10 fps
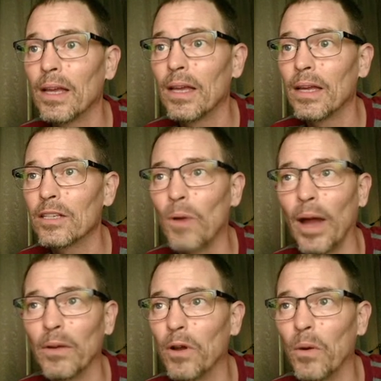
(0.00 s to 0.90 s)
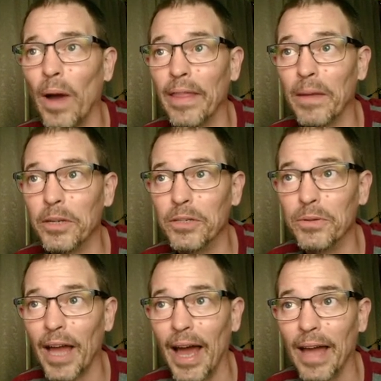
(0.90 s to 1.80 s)
So I don't know why they would do
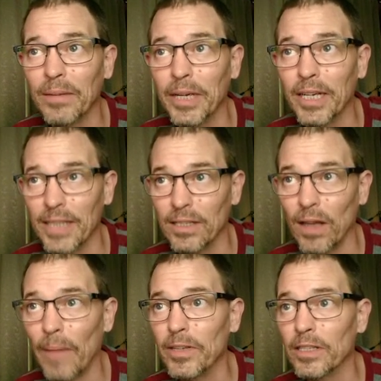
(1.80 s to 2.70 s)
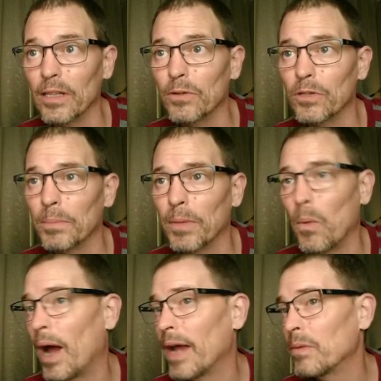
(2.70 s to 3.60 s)
that because that's obviously losing. But
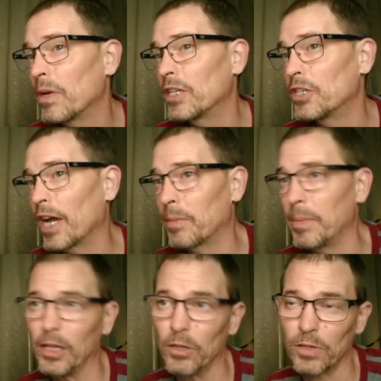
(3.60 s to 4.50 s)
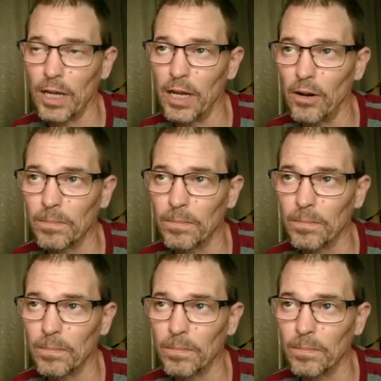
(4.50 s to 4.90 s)
why would a check be losing here?